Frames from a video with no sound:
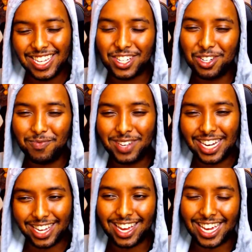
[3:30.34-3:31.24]
it should be,
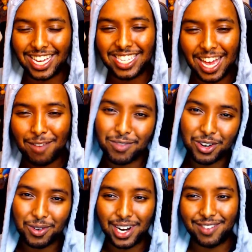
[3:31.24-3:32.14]
like, I guess empty
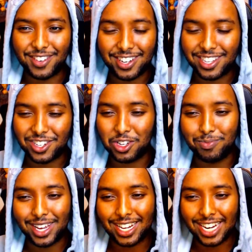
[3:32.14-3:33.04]
or whatever, because there shouldn't
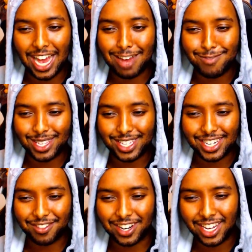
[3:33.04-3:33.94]
be any inhabitants in
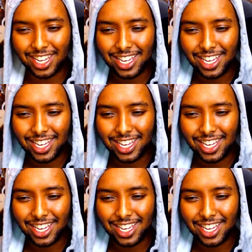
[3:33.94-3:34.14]
it, right?